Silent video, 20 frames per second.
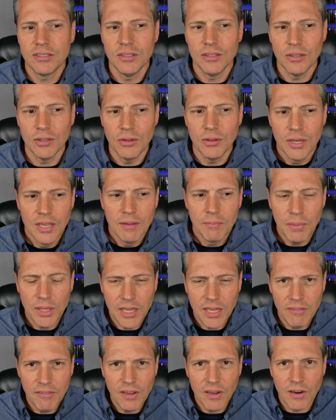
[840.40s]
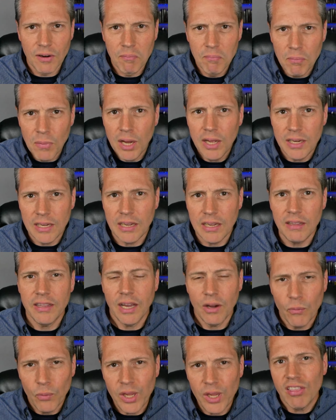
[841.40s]
to be giving our money
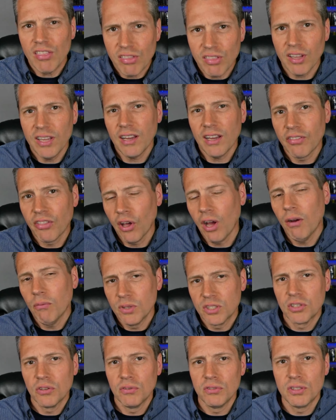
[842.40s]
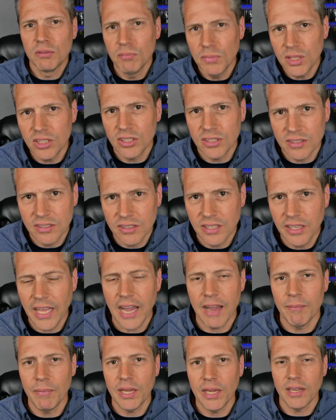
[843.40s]
that we thought was going to missions to
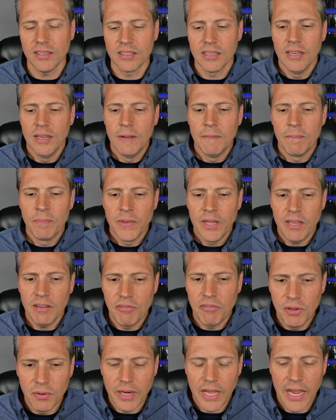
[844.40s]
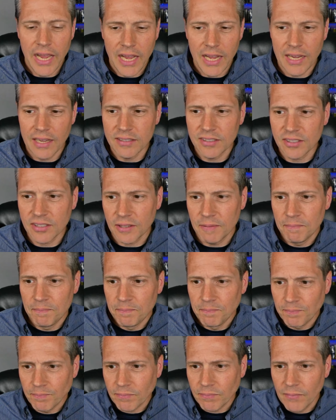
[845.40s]
that. Because if you were to ask,
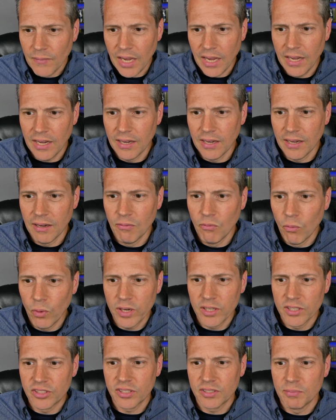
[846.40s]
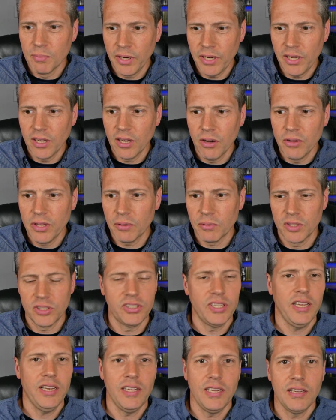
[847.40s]
where does this money go that we're
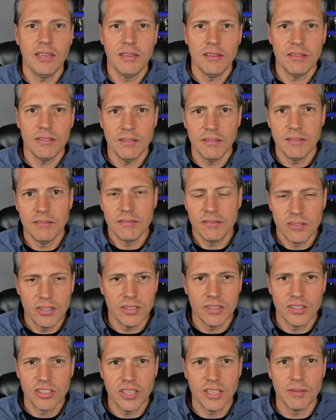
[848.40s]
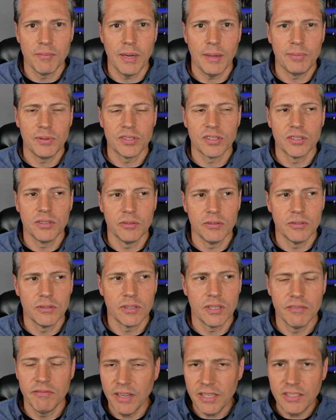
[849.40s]
sending to the Southern Baptist
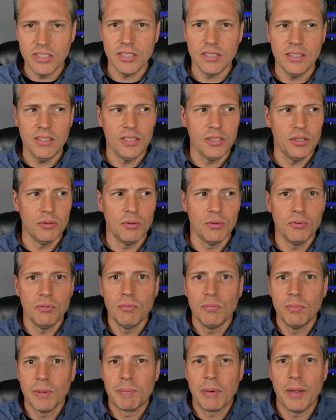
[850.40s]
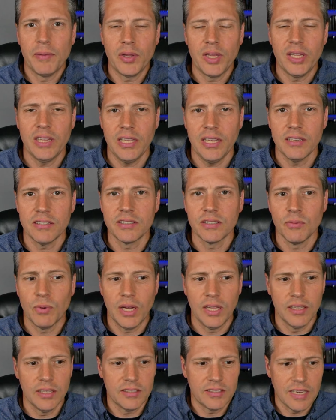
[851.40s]
Convention, you would probably get the answer,
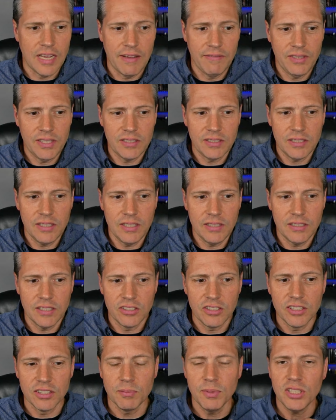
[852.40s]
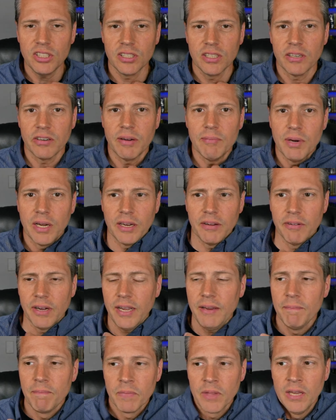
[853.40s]
well, it's obviously, this is missionary money,
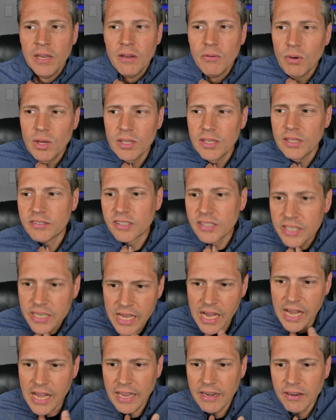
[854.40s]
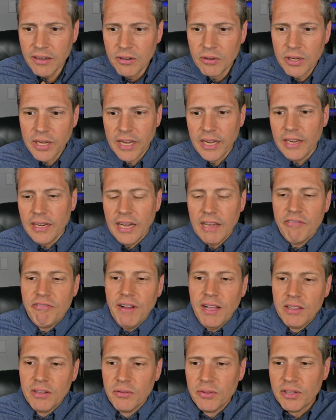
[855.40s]
right? Well, it's not, okay? I
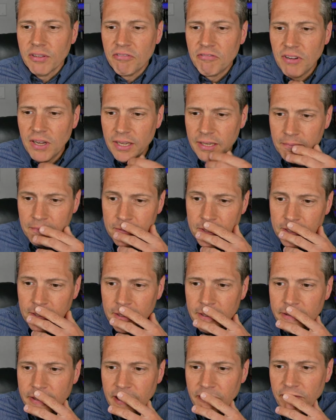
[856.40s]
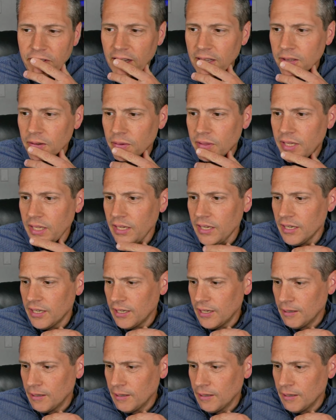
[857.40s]
followed the fund, I followed the,